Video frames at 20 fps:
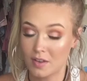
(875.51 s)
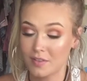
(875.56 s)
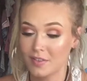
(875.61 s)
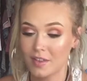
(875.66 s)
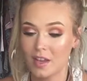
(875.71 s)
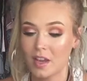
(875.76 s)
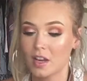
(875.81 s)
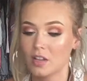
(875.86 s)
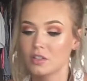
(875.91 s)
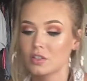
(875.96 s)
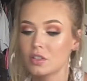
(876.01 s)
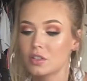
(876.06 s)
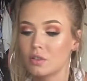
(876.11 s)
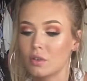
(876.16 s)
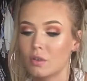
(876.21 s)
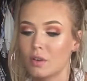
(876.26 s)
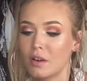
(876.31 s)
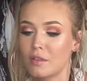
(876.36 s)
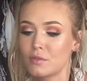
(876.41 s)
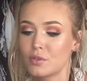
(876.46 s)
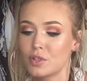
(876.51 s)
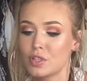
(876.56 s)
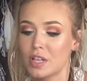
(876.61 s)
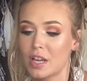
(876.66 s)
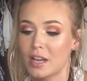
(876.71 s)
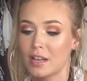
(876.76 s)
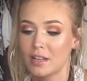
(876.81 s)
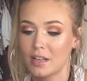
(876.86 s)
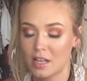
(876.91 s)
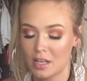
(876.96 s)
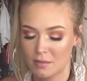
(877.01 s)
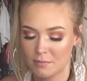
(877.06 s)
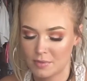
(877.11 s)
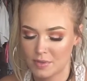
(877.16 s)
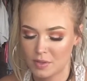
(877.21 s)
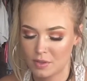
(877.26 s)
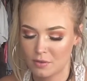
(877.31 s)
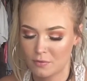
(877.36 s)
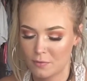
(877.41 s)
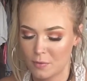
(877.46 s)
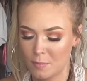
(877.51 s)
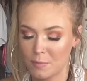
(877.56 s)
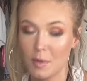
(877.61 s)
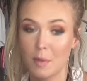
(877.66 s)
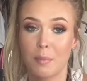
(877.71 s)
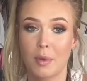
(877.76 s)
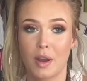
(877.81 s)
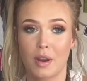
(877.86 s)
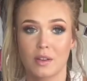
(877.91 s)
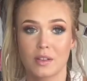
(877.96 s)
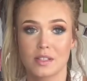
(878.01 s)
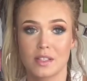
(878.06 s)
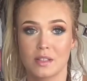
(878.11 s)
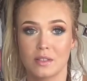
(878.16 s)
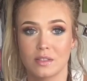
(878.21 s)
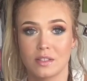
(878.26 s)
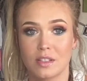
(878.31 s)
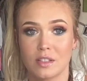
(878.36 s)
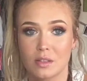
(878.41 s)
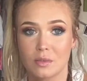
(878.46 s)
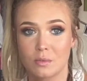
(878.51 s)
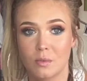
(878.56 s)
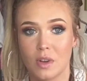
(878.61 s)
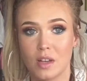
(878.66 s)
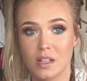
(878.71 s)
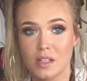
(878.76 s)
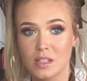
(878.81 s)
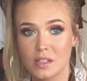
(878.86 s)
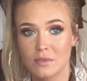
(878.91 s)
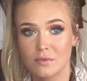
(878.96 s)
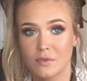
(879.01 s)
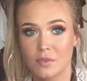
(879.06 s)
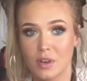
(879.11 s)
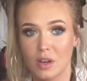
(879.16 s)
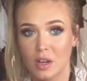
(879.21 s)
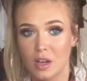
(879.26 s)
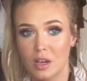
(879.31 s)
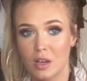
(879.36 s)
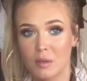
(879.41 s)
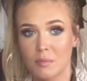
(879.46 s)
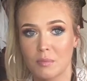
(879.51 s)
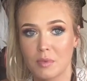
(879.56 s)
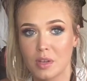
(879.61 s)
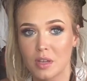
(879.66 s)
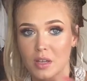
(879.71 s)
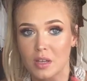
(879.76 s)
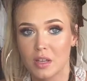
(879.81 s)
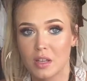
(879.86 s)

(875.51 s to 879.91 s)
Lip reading: They actually don't have shade names. They're from the Paris Hilton ones from